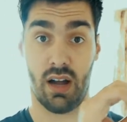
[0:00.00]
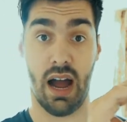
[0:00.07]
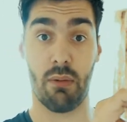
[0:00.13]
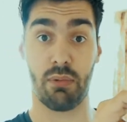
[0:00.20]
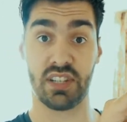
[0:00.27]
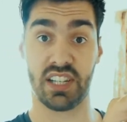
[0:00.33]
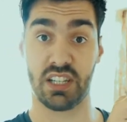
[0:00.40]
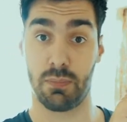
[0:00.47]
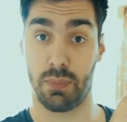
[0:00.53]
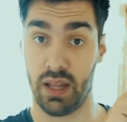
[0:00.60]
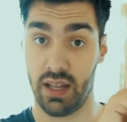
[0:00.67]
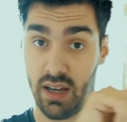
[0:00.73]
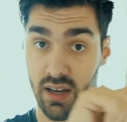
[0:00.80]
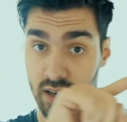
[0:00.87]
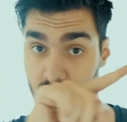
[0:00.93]
I was
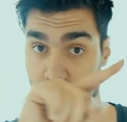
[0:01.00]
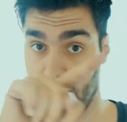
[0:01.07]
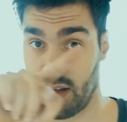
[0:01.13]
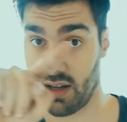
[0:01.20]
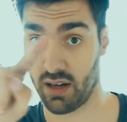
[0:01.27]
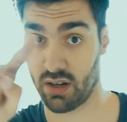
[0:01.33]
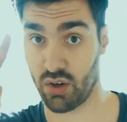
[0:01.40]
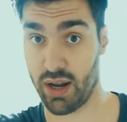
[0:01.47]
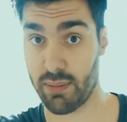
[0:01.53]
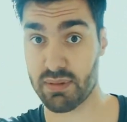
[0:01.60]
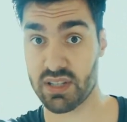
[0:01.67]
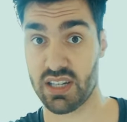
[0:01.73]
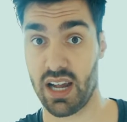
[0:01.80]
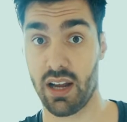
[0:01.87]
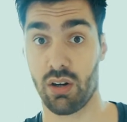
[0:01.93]
explaining the
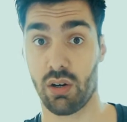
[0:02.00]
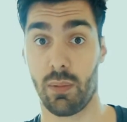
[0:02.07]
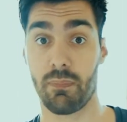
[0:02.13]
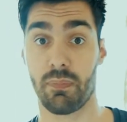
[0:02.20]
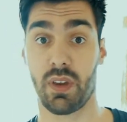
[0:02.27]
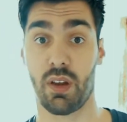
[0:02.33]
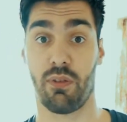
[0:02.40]
Krebs cycle